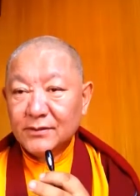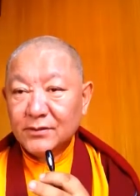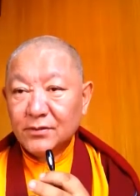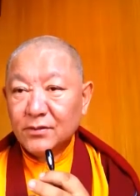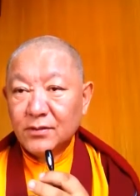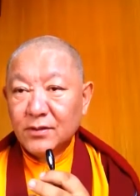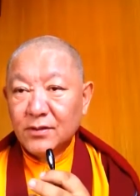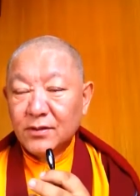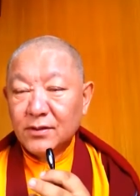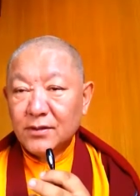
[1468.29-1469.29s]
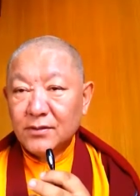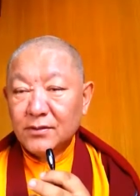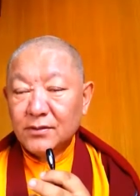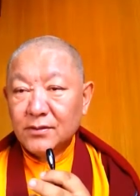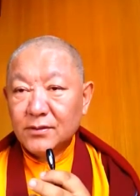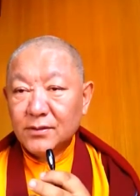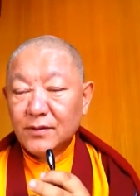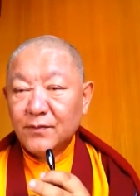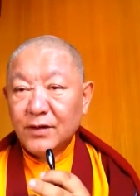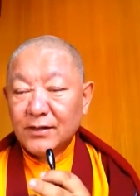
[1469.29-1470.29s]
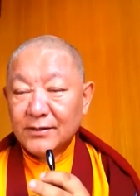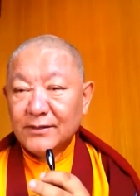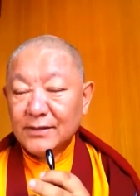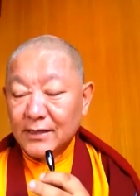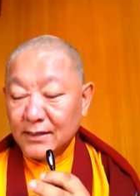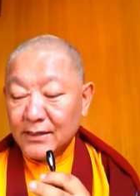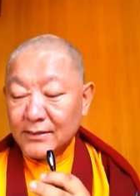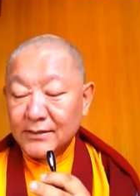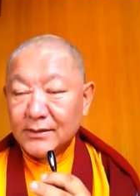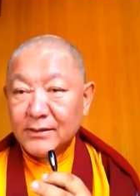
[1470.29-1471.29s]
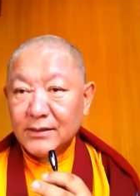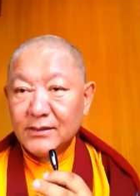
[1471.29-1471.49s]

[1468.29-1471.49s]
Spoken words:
So, if you understand this,